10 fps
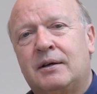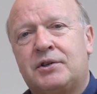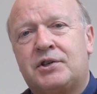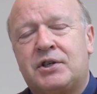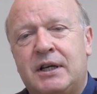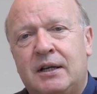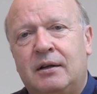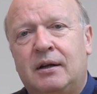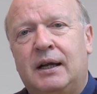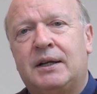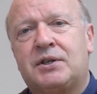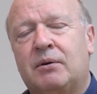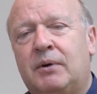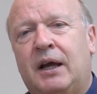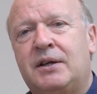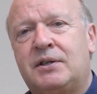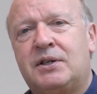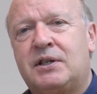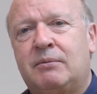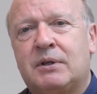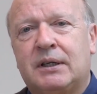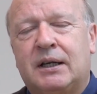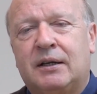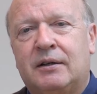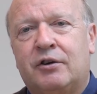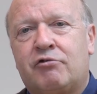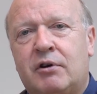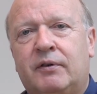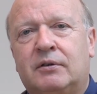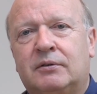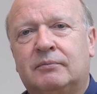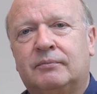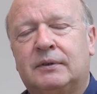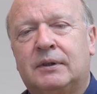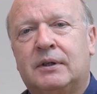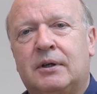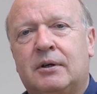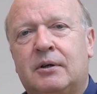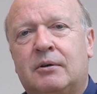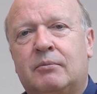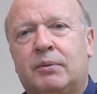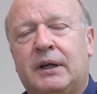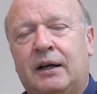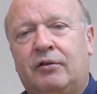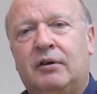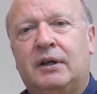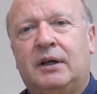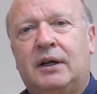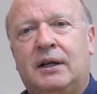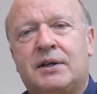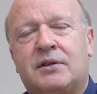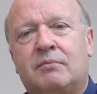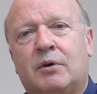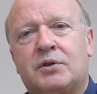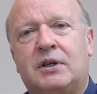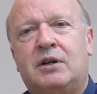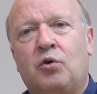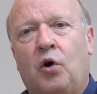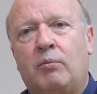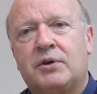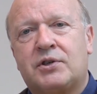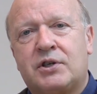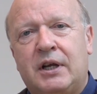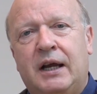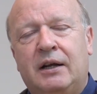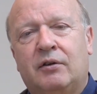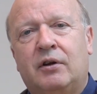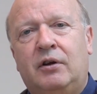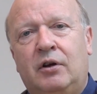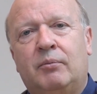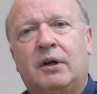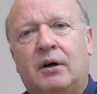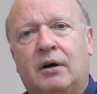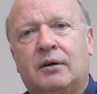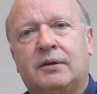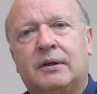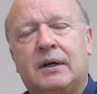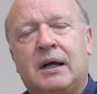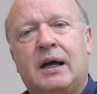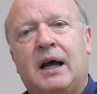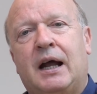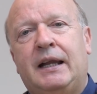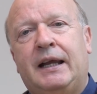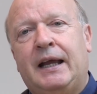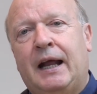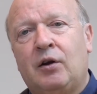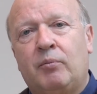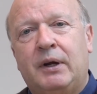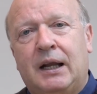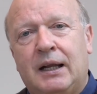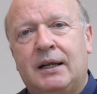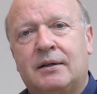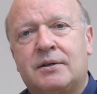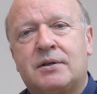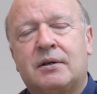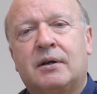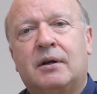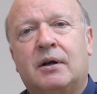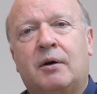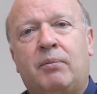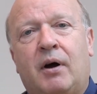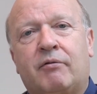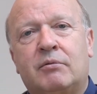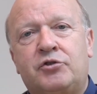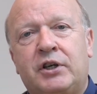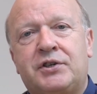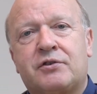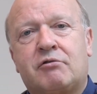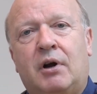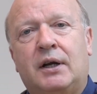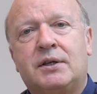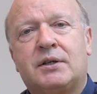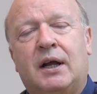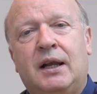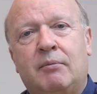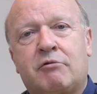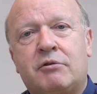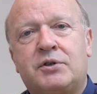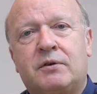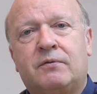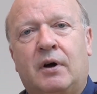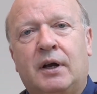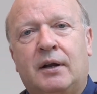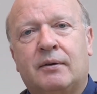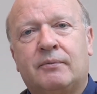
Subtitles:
sin in some cases seems little and trivial, but actually it is the most enormous stain on the human heart, and it cannot be cleansed apart from Jesus Christ and him crucified.